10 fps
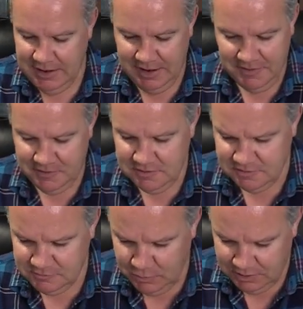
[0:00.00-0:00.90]
Uh,
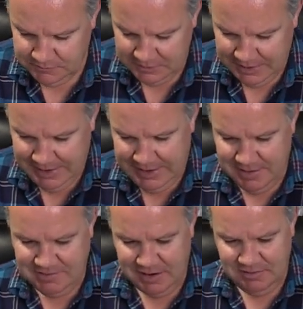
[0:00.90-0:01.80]
this one
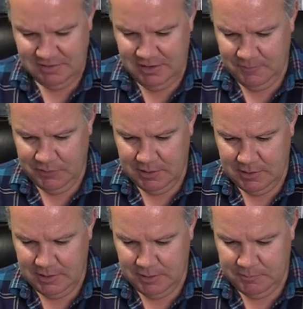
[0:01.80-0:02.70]
is actually
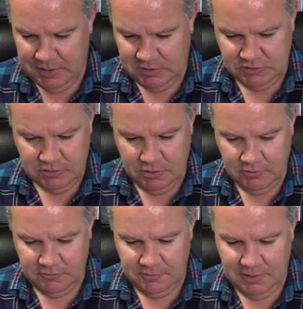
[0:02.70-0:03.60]
a picture
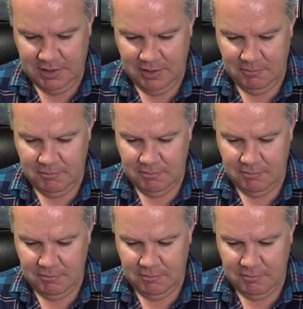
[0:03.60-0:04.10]
of uh,